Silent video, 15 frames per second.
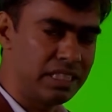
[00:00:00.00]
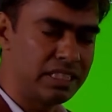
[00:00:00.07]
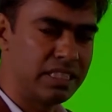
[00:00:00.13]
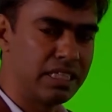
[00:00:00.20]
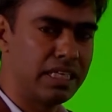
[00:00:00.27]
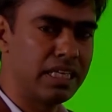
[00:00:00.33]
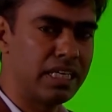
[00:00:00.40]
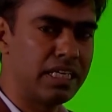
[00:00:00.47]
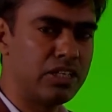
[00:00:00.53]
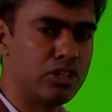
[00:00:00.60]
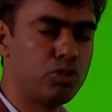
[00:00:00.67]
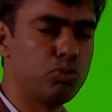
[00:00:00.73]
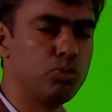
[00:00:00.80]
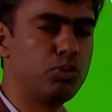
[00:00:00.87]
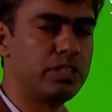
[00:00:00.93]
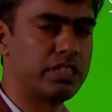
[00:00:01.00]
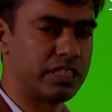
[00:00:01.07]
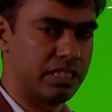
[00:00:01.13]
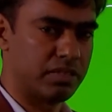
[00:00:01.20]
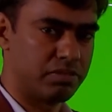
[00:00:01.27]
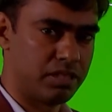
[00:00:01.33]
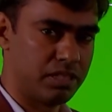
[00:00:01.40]
there are two
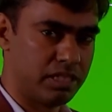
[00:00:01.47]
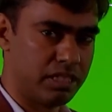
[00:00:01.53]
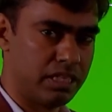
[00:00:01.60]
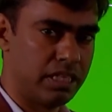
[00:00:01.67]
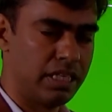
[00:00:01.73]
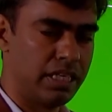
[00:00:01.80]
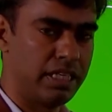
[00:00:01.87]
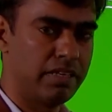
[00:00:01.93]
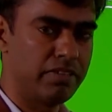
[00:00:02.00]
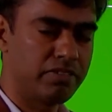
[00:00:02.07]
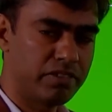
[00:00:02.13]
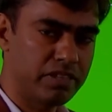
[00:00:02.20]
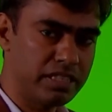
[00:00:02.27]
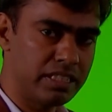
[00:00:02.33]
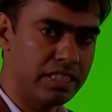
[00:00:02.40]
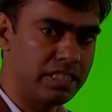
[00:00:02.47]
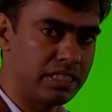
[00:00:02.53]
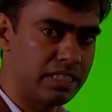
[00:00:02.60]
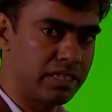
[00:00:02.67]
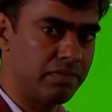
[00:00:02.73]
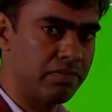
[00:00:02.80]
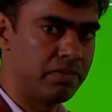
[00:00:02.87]
steps. In a first
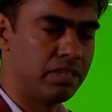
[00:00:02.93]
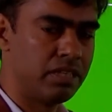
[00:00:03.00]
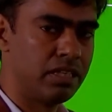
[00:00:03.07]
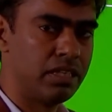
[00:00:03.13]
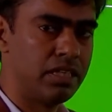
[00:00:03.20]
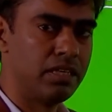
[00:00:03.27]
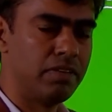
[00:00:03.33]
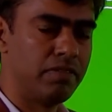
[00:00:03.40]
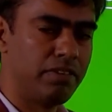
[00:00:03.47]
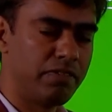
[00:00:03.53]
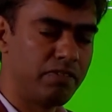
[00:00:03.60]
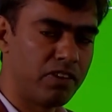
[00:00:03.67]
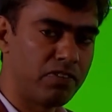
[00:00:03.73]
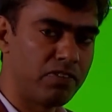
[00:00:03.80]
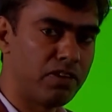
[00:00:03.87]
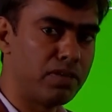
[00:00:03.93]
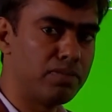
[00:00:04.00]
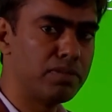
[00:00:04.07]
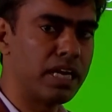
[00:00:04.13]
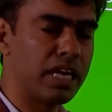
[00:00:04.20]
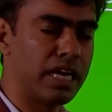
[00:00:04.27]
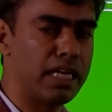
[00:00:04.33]
step, we perform the
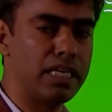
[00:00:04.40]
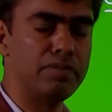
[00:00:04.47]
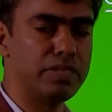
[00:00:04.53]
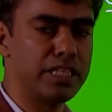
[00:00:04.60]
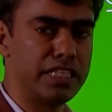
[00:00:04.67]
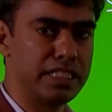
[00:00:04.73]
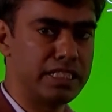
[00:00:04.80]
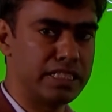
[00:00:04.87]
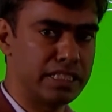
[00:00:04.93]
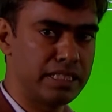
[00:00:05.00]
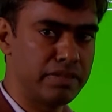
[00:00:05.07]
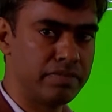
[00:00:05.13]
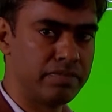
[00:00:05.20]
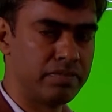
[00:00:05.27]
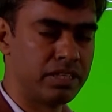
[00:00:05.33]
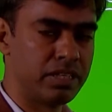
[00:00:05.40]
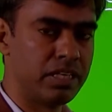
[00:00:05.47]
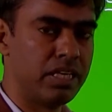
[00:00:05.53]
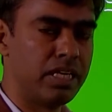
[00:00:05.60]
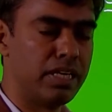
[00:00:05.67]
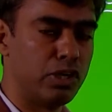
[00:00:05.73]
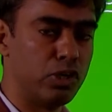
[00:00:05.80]
elimination
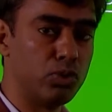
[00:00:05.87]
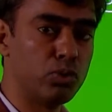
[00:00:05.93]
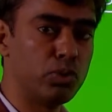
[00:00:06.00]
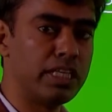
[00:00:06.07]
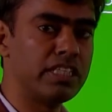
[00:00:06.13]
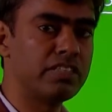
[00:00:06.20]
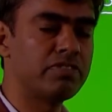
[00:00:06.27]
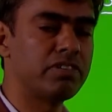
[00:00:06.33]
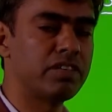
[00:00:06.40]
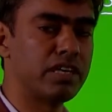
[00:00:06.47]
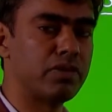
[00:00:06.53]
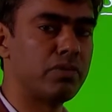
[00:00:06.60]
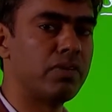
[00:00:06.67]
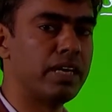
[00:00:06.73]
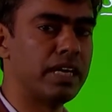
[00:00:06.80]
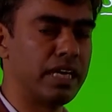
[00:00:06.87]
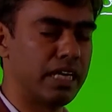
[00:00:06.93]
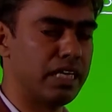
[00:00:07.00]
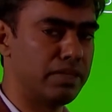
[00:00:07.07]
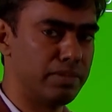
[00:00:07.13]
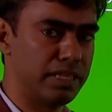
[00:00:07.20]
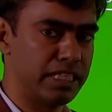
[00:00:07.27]
known as a forward
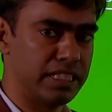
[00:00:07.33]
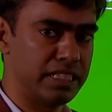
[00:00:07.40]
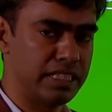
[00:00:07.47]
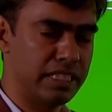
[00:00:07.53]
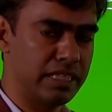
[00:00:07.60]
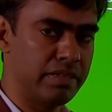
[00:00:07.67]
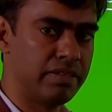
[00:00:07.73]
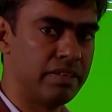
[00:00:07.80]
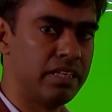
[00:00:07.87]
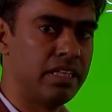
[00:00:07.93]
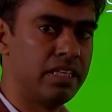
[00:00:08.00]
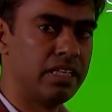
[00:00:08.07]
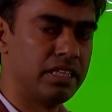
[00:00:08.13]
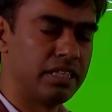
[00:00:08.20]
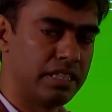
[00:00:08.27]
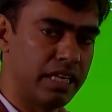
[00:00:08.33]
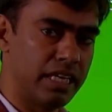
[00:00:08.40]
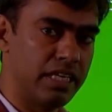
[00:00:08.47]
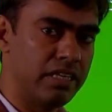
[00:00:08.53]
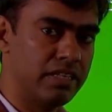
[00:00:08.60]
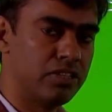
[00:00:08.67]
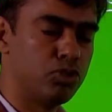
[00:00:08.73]
elimination. Then,
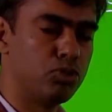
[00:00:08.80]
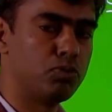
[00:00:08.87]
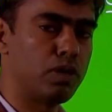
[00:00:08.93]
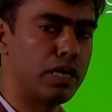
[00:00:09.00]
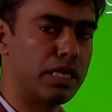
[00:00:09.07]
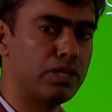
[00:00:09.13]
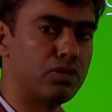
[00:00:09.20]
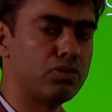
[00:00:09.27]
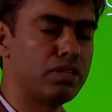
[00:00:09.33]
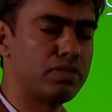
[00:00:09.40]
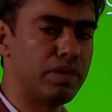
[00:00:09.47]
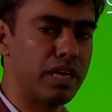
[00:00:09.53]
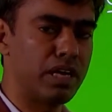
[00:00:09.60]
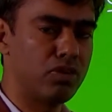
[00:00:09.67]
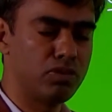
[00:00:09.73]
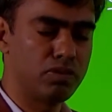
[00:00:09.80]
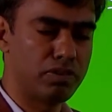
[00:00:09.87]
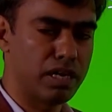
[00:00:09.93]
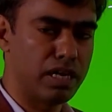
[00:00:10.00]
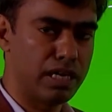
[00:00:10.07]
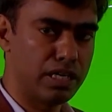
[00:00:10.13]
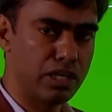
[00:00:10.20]
to find out the value of an
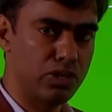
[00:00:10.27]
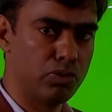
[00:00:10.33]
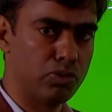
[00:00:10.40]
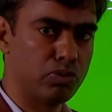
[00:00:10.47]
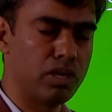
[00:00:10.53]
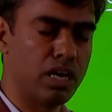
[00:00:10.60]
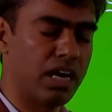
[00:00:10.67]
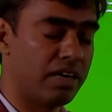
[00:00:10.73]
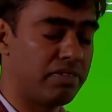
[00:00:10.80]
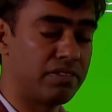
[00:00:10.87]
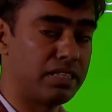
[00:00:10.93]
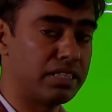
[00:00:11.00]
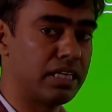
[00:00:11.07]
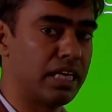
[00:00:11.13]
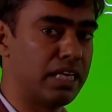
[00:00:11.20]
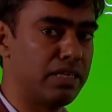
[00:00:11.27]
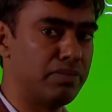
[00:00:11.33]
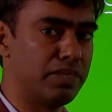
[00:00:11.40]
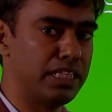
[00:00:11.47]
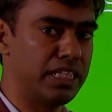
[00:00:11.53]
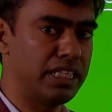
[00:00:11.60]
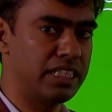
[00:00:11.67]
unknown after the
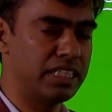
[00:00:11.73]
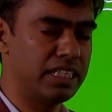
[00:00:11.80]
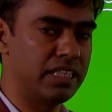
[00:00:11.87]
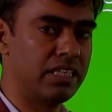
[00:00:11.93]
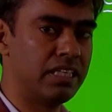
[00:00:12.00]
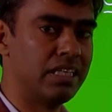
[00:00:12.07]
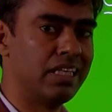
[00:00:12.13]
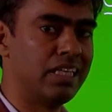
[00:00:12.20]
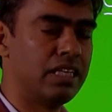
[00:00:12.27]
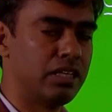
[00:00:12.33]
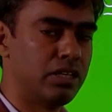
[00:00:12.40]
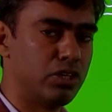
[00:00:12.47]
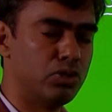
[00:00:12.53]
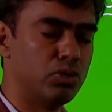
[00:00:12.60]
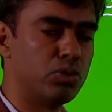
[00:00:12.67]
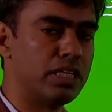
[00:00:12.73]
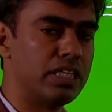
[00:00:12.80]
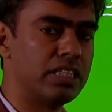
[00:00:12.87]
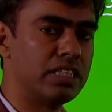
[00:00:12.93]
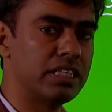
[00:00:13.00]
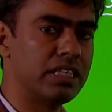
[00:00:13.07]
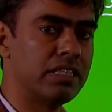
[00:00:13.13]
elimination, known as
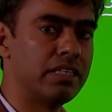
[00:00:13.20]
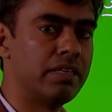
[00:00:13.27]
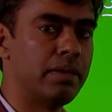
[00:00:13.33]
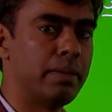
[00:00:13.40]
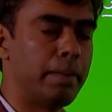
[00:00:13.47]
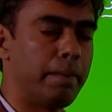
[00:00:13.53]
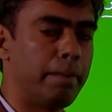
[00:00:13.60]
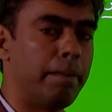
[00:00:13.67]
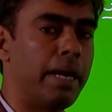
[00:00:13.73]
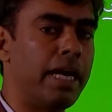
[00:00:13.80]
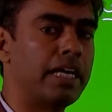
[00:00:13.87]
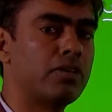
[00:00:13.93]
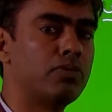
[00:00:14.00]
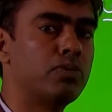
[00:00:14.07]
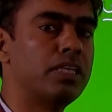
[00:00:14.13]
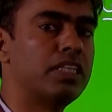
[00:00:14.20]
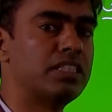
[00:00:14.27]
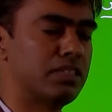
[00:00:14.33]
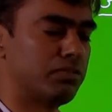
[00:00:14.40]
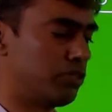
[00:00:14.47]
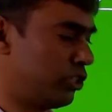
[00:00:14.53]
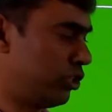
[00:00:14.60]
a backward
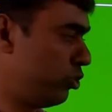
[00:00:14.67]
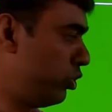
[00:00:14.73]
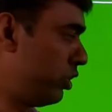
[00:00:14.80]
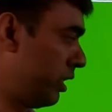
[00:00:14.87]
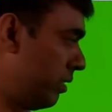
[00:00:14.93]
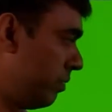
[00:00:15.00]
substitution.